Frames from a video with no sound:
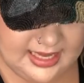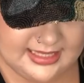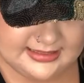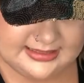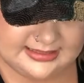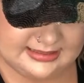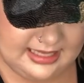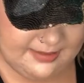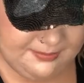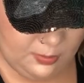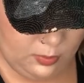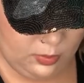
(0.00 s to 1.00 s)
Step
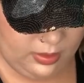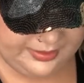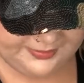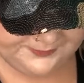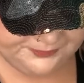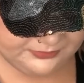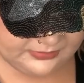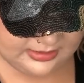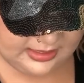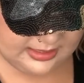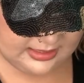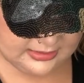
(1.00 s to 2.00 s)
one
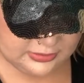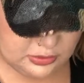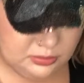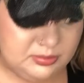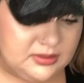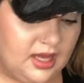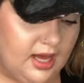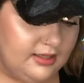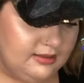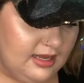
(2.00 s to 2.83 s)
is to blot